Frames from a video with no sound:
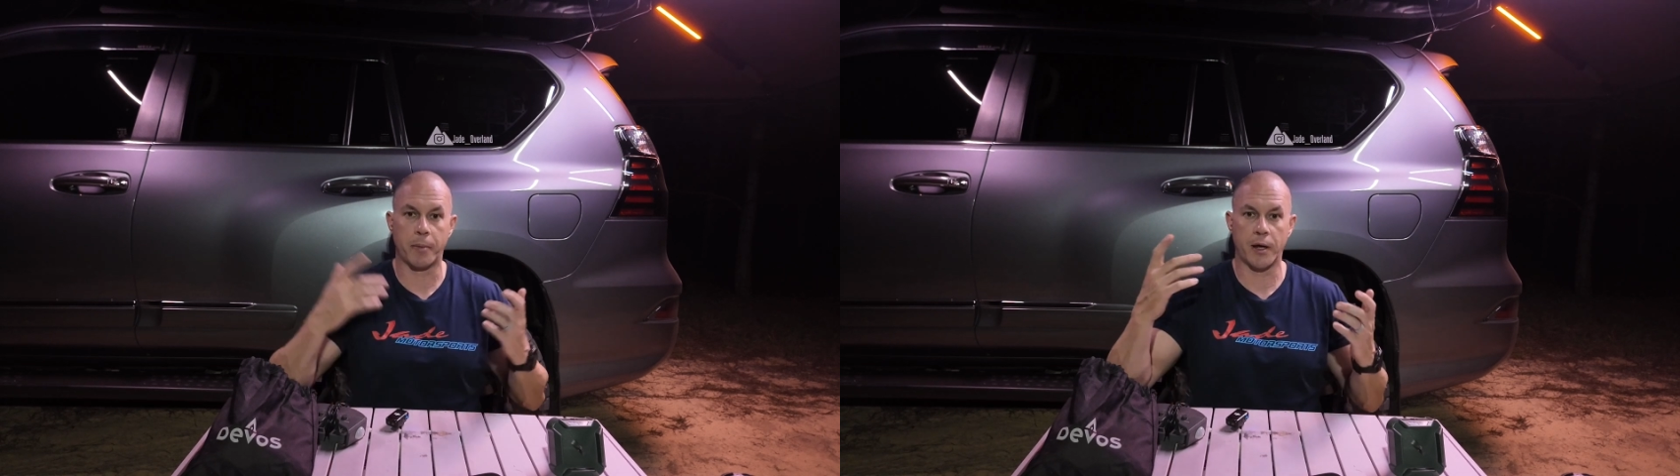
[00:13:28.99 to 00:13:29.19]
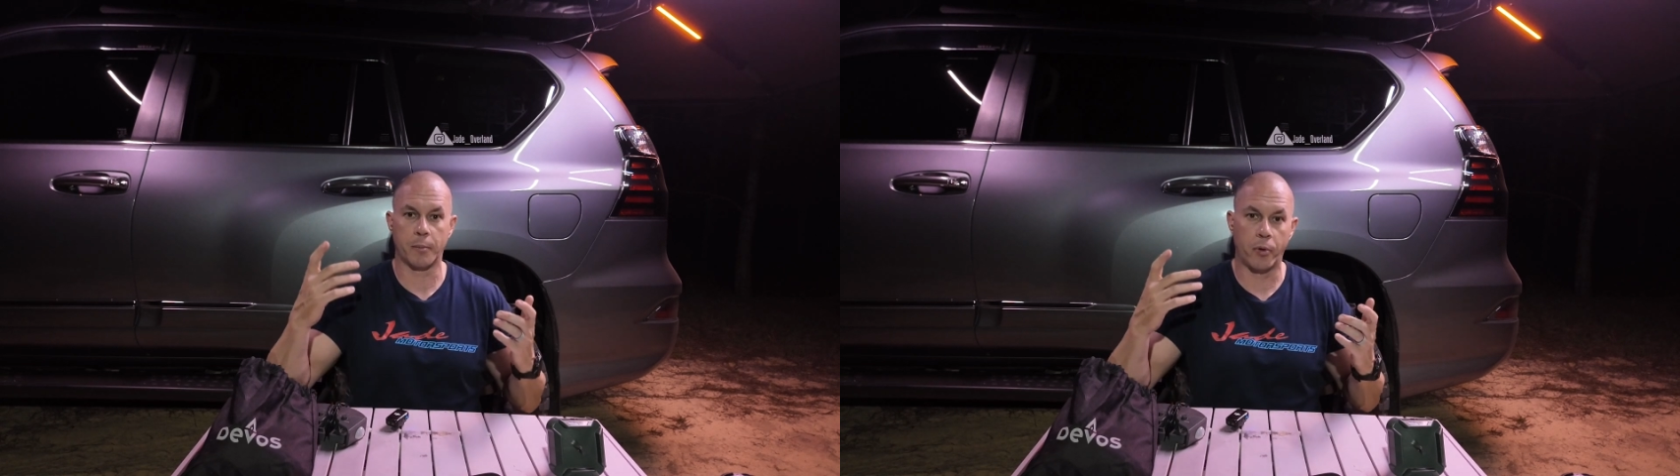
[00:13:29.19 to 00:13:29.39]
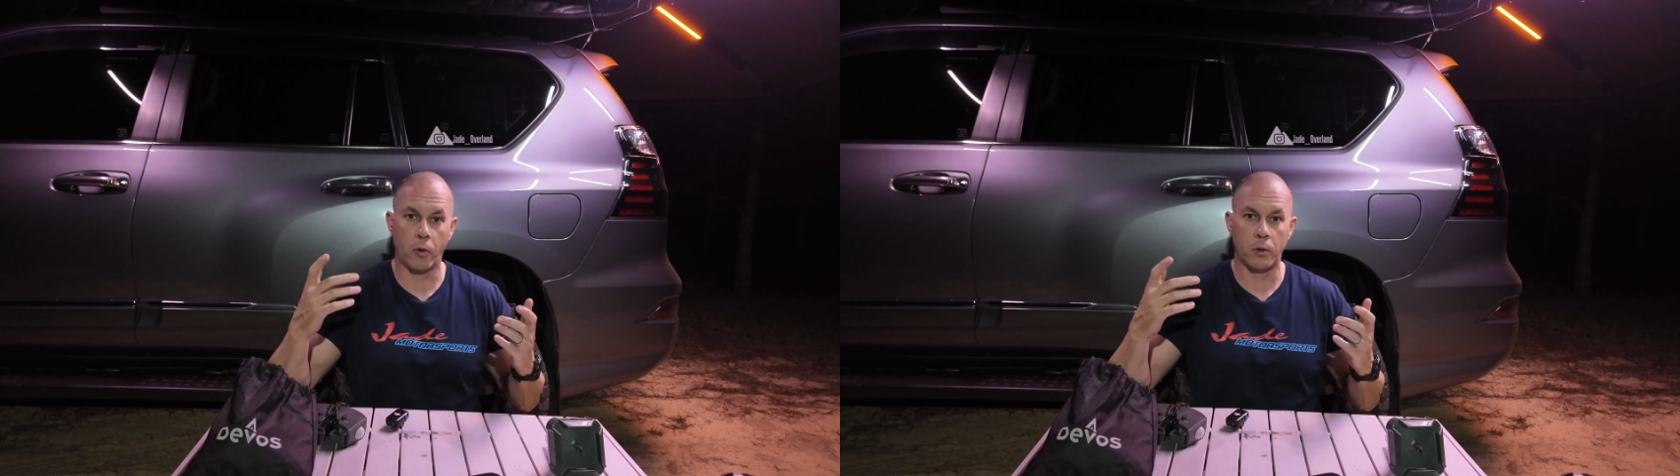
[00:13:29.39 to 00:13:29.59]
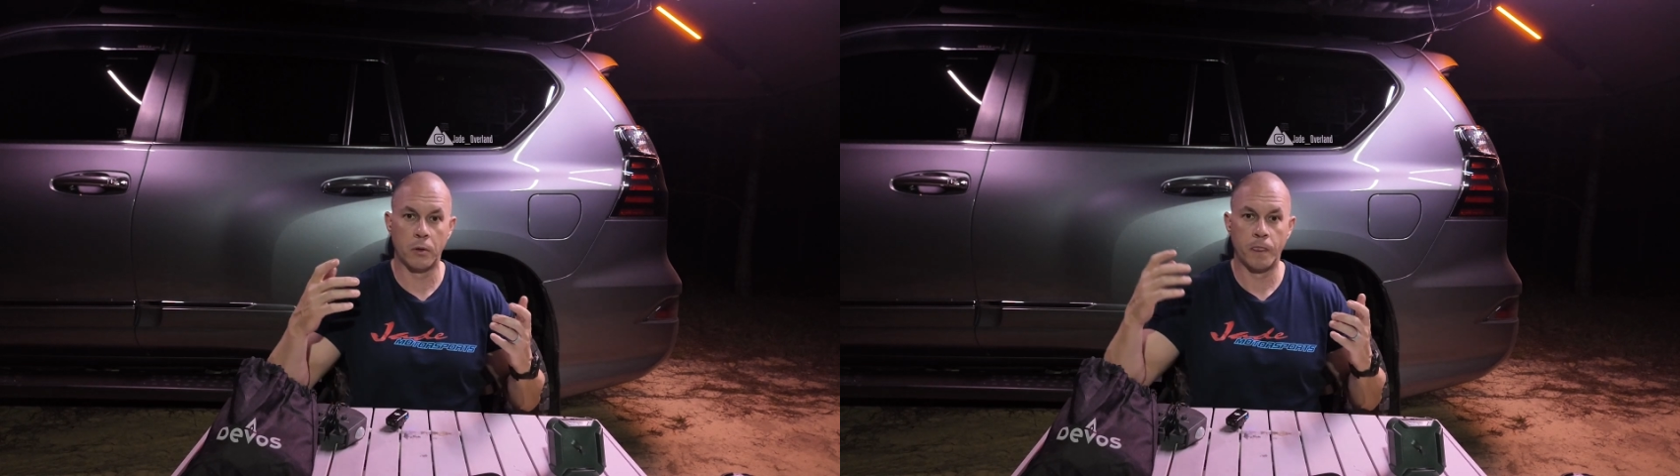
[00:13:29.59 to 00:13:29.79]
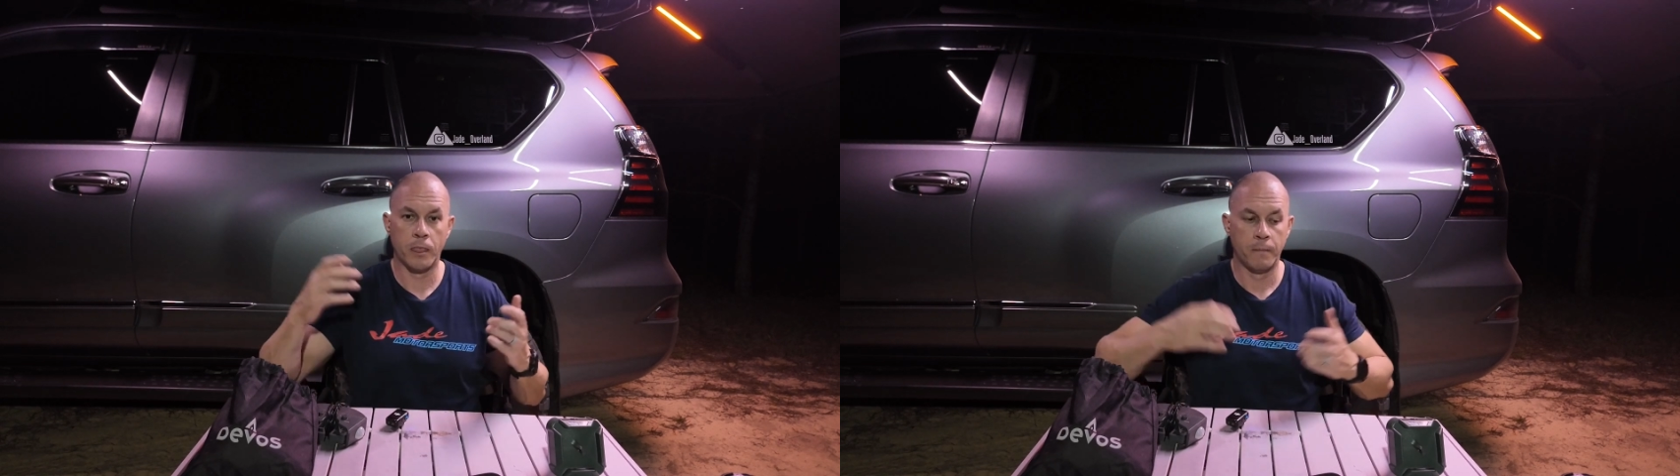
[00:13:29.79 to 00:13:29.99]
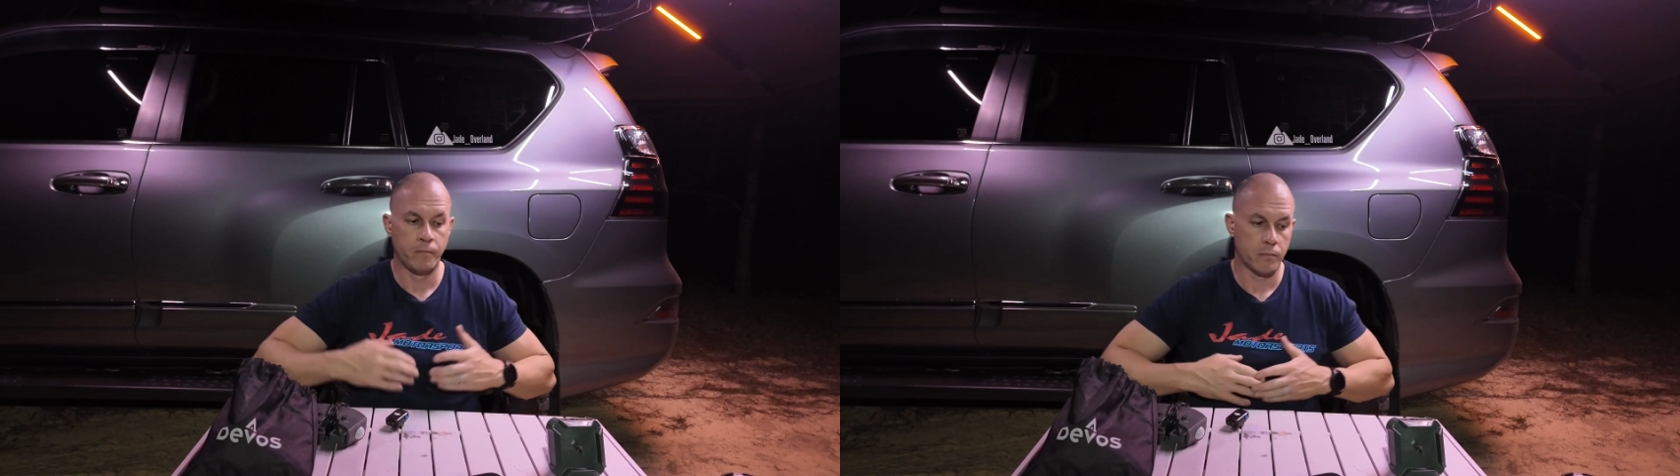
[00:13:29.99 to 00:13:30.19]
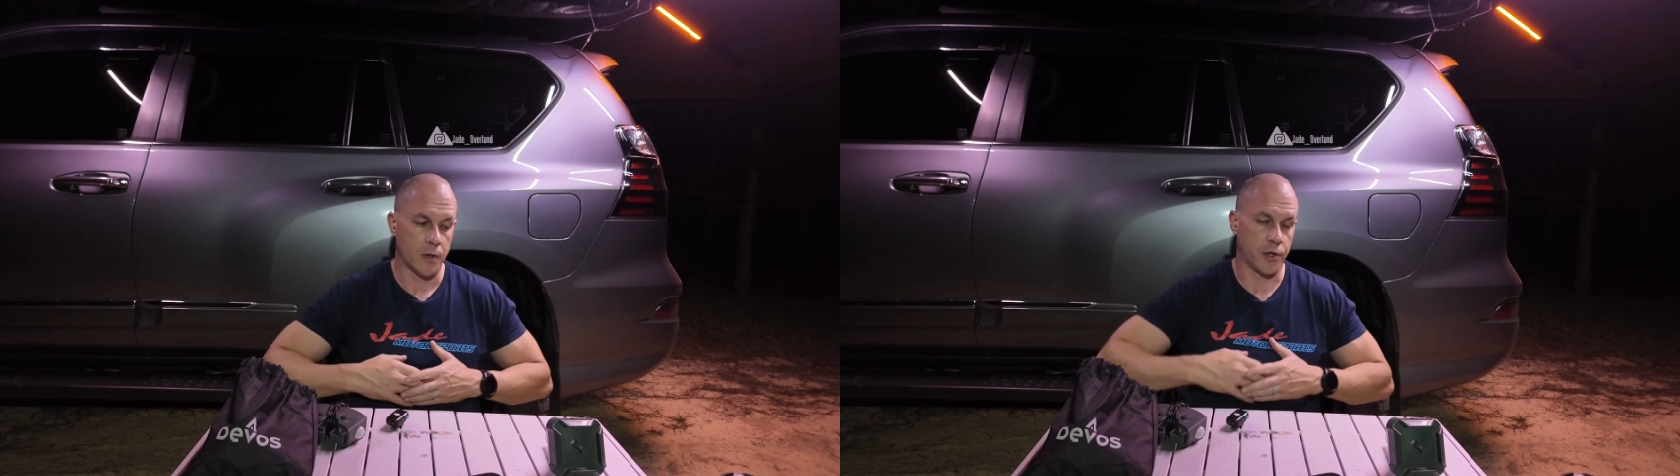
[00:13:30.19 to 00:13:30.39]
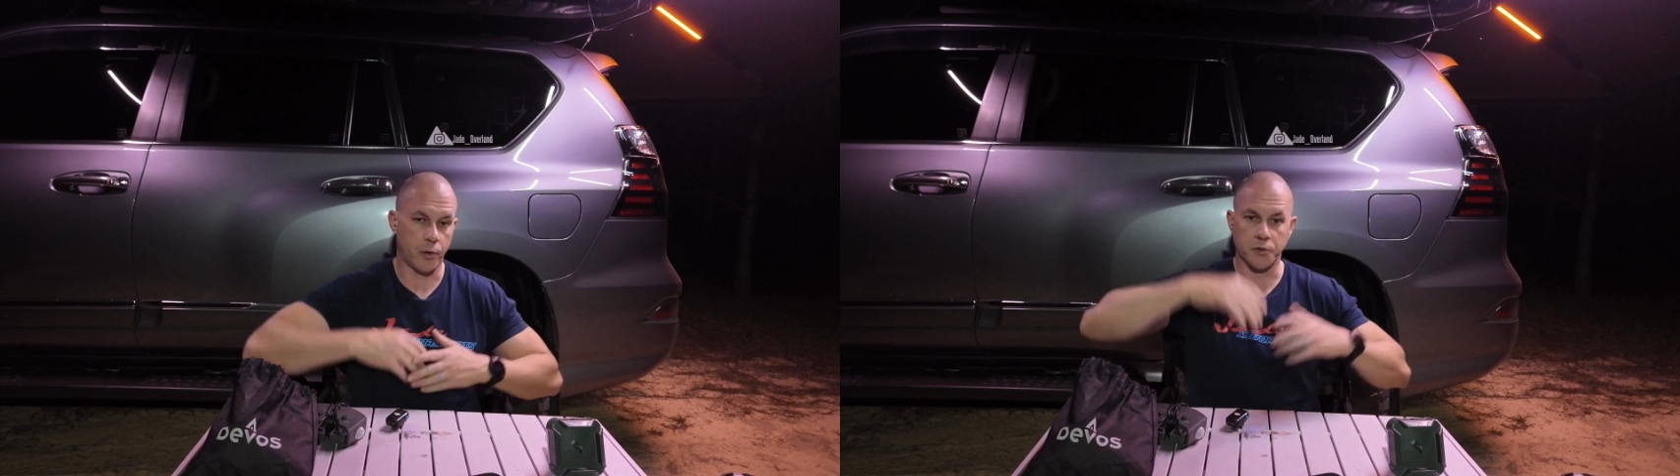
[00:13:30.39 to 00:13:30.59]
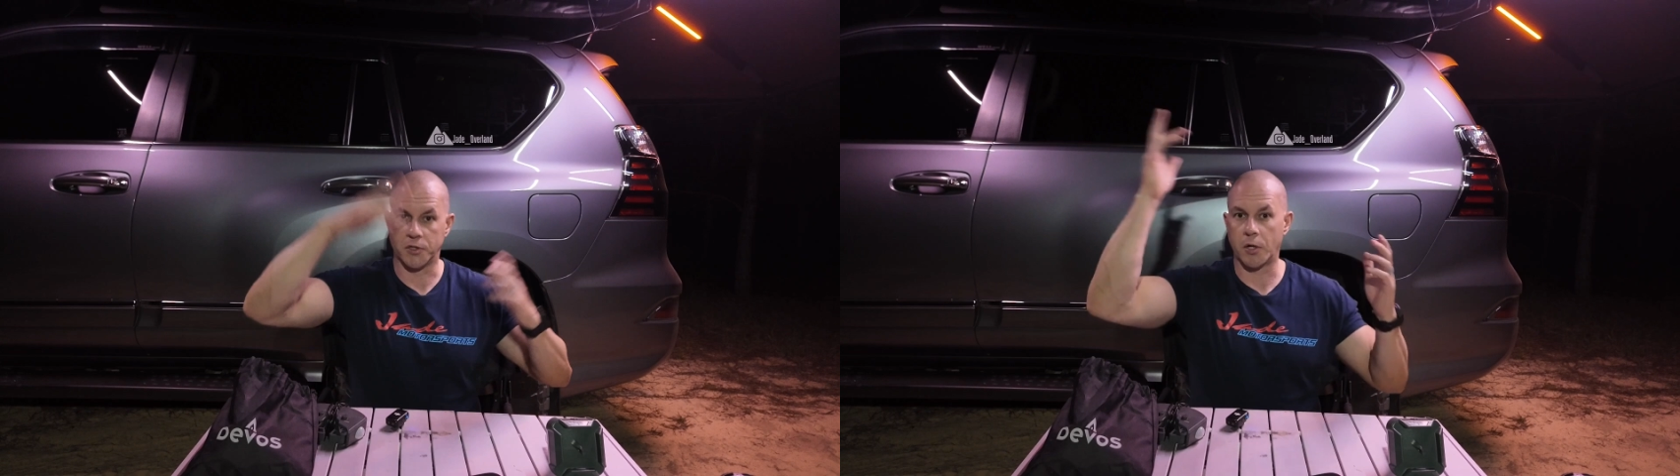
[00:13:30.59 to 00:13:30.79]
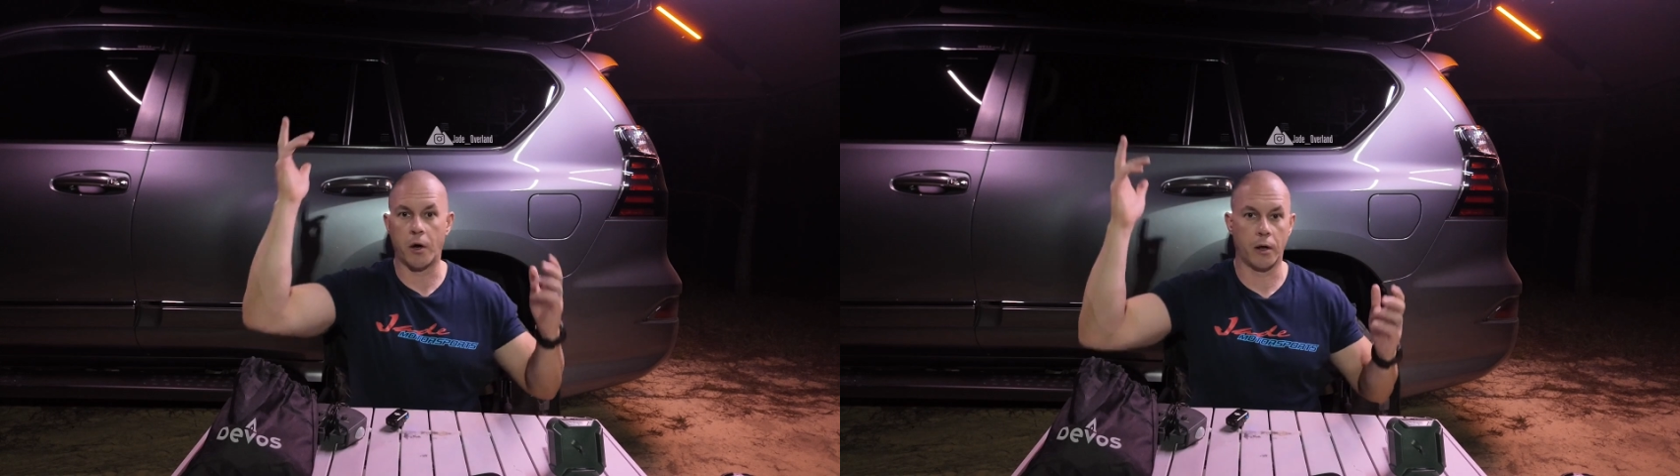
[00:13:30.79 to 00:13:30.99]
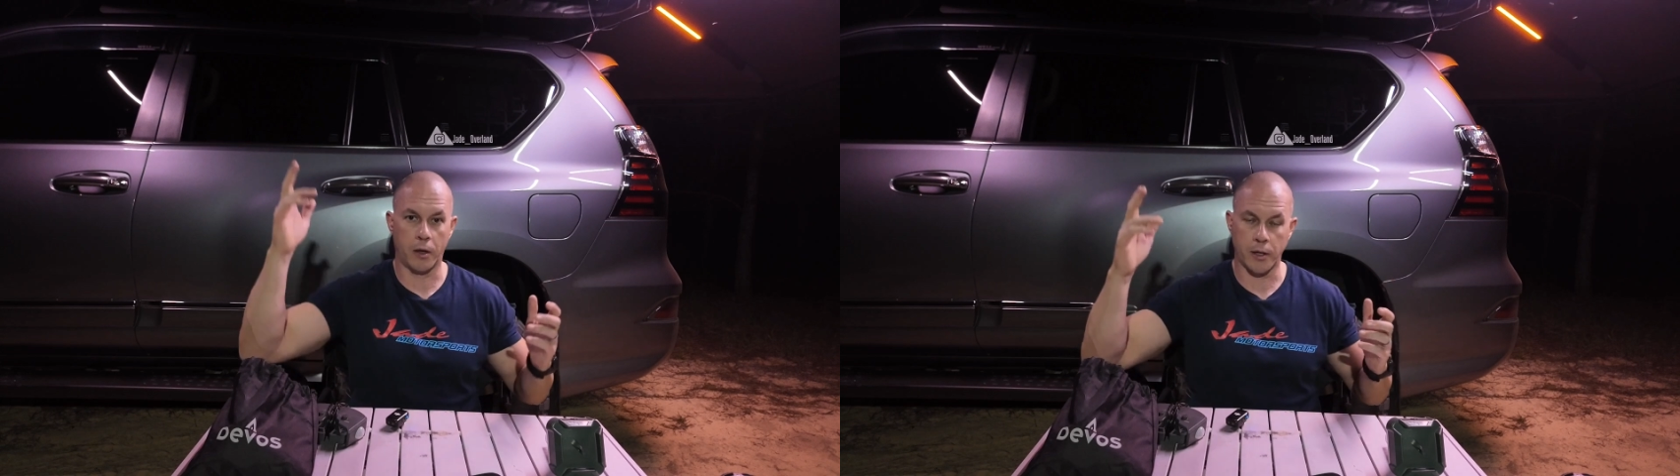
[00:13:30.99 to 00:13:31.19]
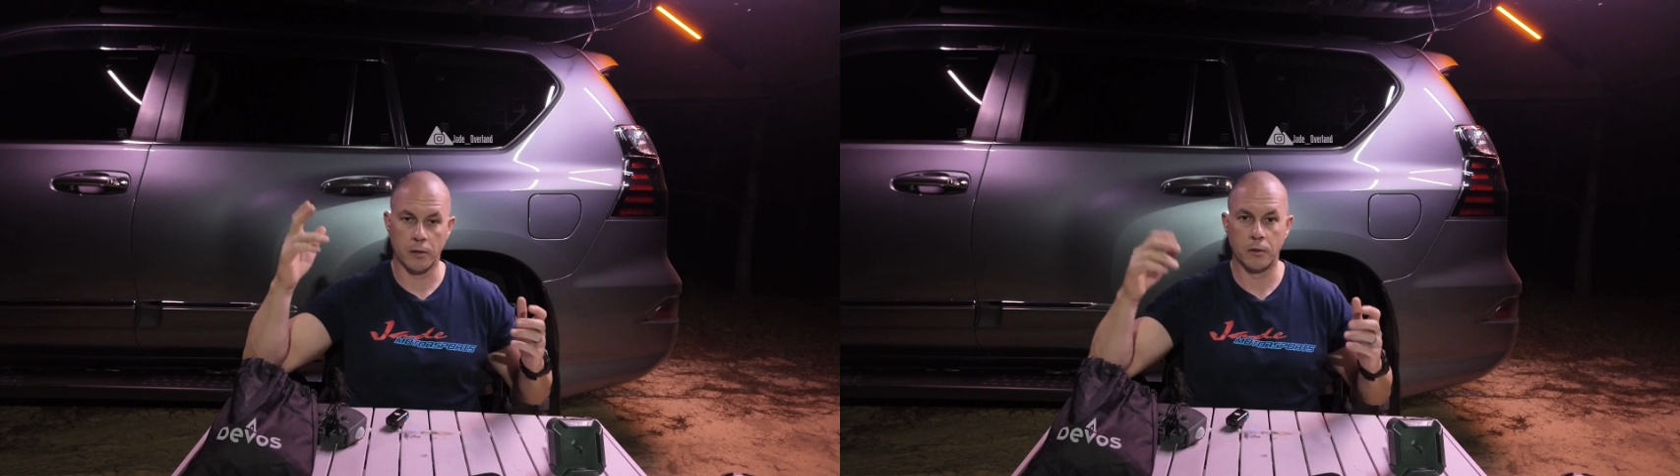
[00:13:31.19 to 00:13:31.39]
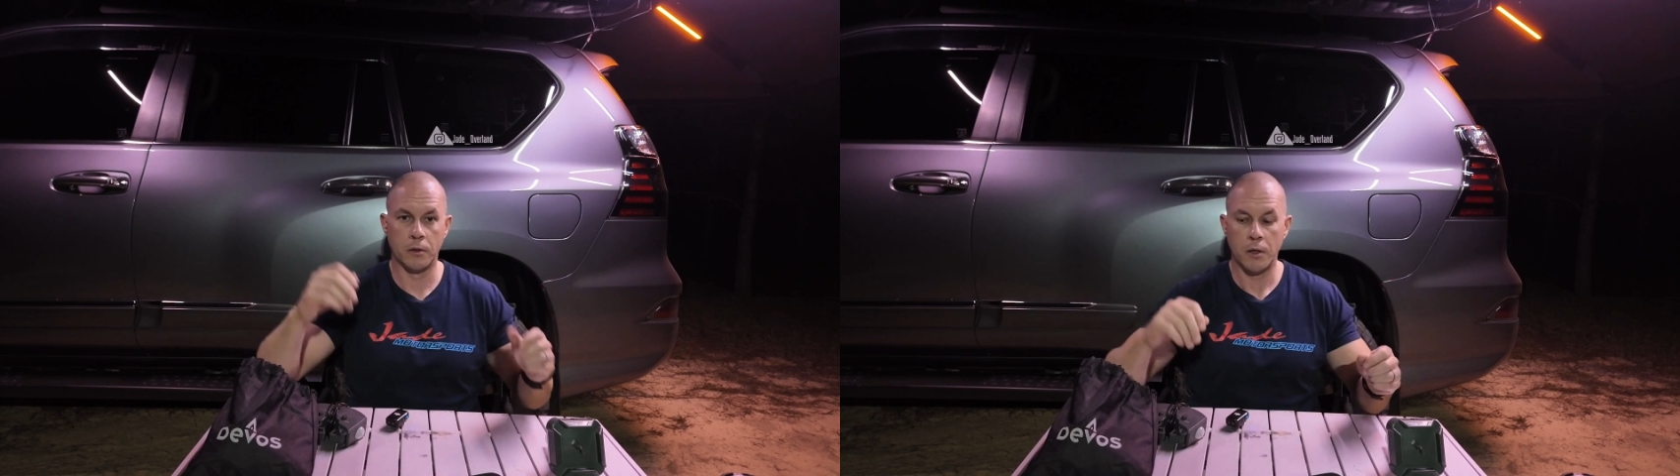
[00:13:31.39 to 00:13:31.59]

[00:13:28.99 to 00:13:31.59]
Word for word: up on the pole and throws a ton of light.